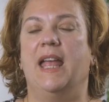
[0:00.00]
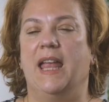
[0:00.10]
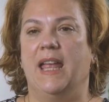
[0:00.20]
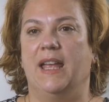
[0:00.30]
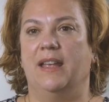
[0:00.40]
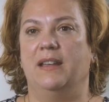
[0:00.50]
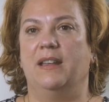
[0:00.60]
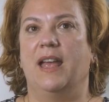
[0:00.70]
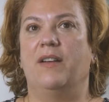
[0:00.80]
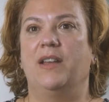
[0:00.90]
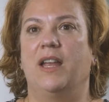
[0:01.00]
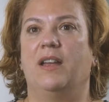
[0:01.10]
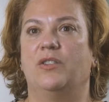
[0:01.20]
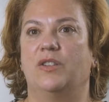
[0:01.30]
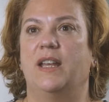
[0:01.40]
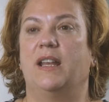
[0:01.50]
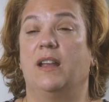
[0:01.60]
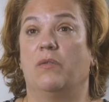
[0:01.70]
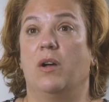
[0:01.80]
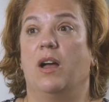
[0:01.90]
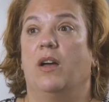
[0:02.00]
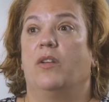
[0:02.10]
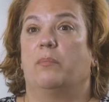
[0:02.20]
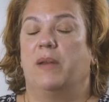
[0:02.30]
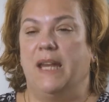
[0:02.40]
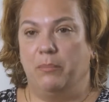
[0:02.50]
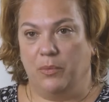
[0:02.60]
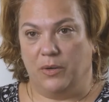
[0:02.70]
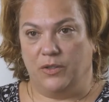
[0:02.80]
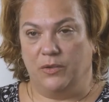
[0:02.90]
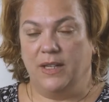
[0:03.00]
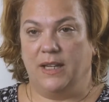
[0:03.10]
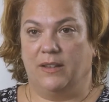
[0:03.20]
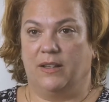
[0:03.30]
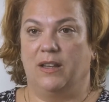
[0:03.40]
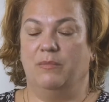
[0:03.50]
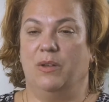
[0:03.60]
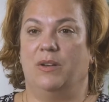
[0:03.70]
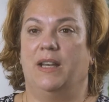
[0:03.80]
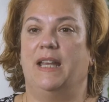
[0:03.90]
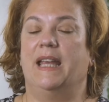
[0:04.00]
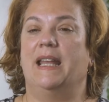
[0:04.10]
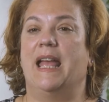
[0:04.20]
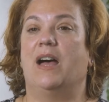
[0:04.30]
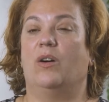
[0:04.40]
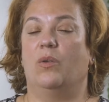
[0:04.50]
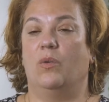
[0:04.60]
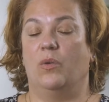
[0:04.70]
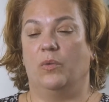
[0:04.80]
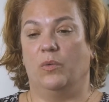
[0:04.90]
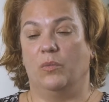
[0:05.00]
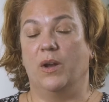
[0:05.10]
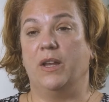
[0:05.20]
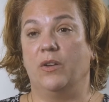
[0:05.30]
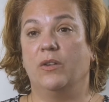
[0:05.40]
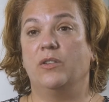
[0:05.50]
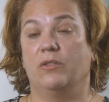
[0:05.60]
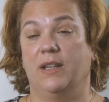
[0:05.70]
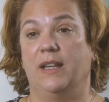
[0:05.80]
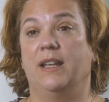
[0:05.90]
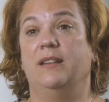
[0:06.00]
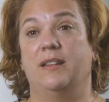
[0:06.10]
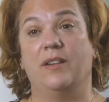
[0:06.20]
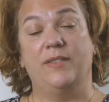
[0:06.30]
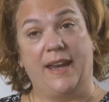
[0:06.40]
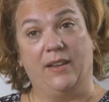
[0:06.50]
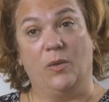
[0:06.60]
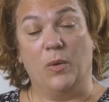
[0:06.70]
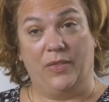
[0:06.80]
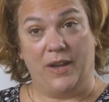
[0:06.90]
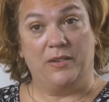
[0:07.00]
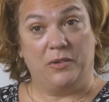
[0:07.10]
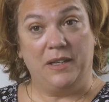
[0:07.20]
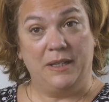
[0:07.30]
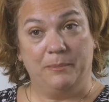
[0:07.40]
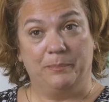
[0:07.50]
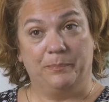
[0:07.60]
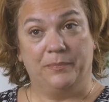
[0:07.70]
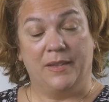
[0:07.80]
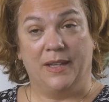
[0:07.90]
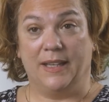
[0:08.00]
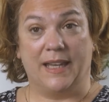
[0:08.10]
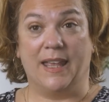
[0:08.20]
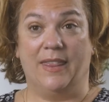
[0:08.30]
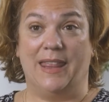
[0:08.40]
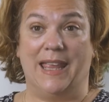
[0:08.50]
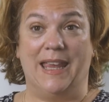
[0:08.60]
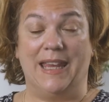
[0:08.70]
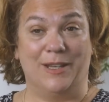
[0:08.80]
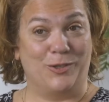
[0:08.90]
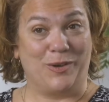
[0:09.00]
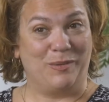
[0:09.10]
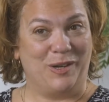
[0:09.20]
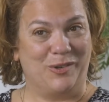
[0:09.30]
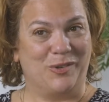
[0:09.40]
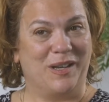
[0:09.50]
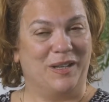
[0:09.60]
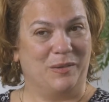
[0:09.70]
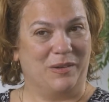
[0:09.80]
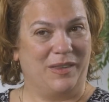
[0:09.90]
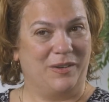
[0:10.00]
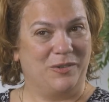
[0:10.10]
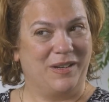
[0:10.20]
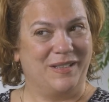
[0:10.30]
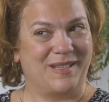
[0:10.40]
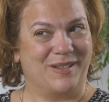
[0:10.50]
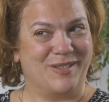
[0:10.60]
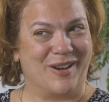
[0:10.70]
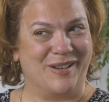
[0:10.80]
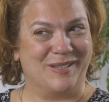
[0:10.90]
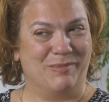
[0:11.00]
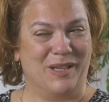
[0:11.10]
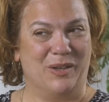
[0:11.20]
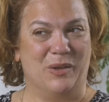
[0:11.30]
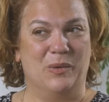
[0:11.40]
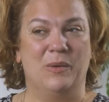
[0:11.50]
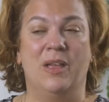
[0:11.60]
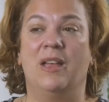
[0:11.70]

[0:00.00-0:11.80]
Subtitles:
And having an understanding of what other people are doing in the community and how what you're doing can dovetail in what they're doing, and can they integrate what you're doing into what they're doing instead of starting something new,